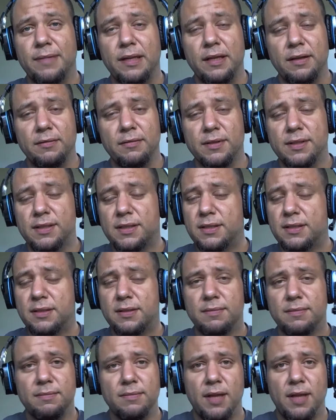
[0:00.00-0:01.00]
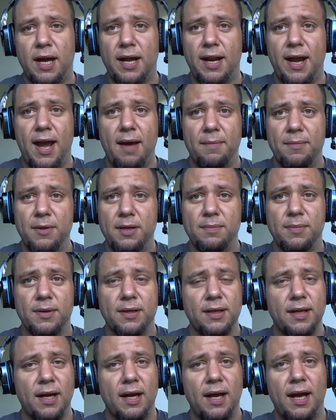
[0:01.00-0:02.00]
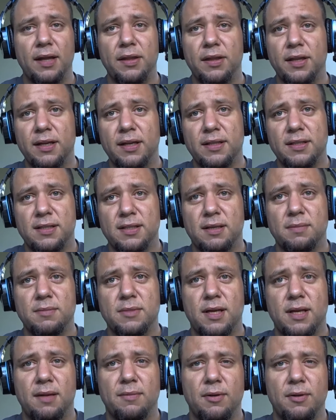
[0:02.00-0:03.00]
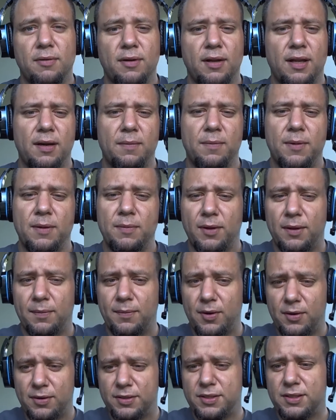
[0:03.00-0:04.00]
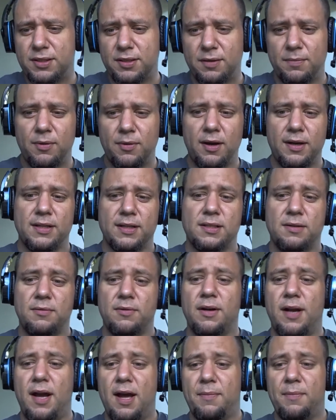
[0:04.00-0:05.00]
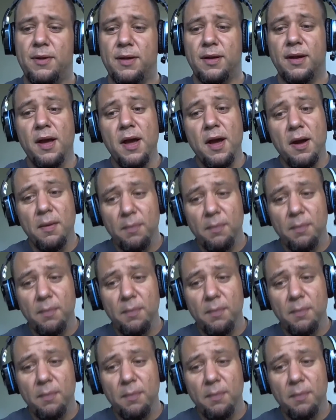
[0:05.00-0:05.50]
He was not happy, but I, I, think at the same time, there were a lot of people that purchased their products that were unhappy.